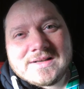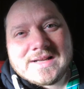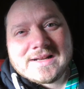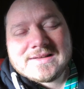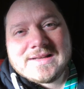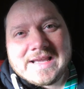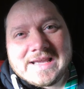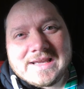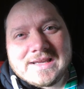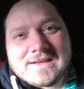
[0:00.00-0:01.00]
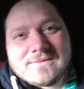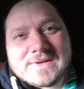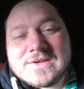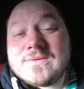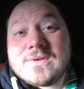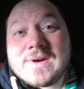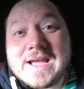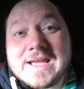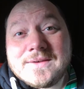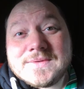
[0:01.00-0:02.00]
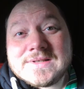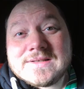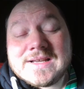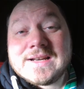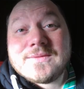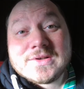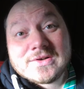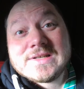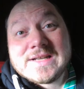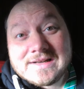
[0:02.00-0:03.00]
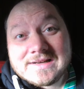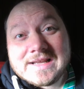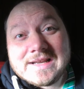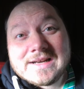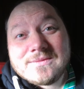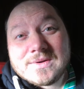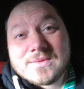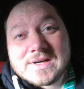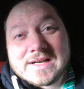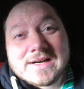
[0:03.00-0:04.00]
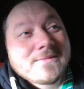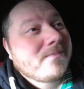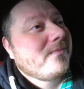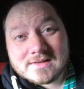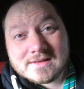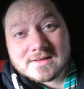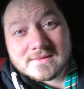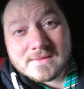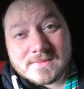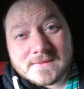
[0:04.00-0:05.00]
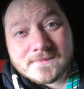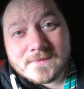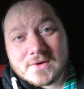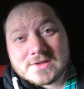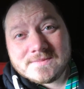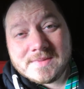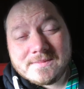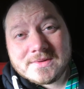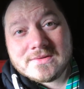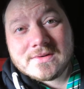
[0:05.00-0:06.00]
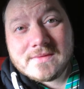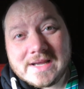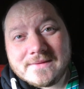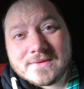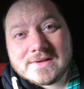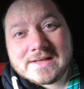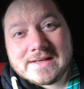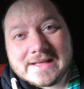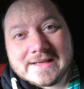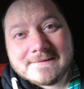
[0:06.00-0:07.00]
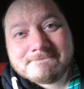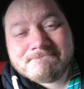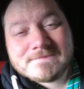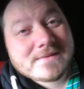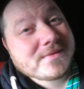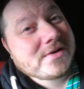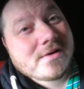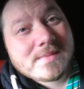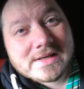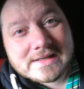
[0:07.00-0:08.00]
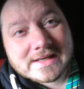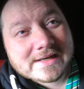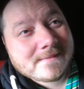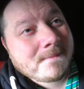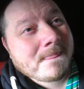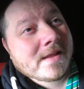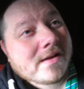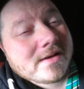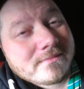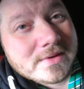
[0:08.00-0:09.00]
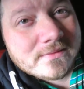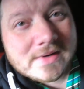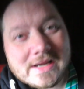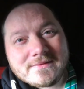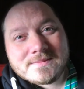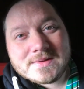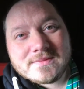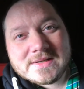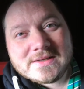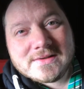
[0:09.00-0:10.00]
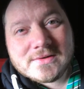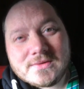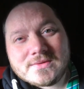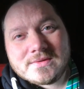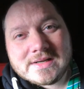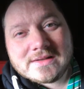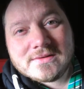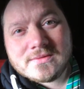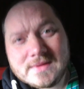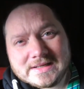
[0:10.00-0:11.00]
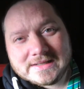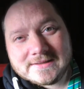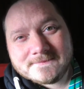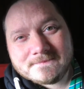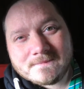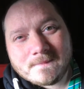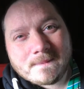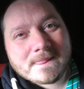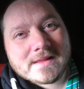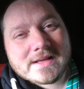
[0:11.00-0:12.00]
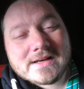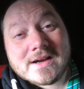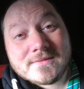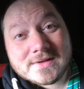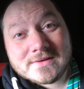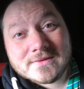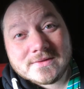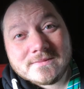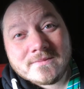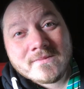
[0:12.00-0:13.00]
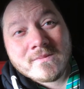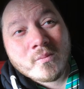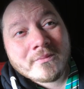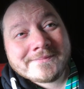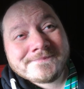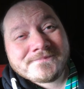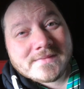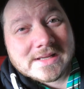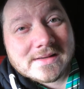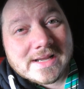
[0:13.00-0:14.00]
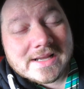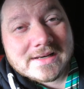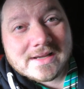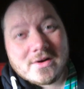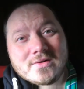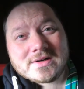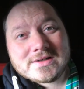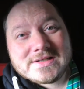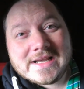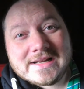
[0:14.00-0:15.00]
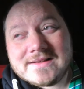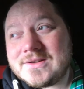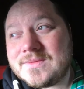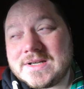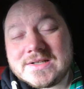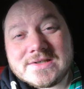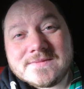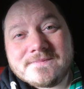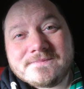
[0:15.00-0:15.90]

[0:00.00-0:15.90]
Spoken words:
that day when you arrived, and it was on a Saturday that we were there. We were the first people to arrive on that day. There was nobody there. We arrived between 2 and 3 in the afternoon. The owner said to us,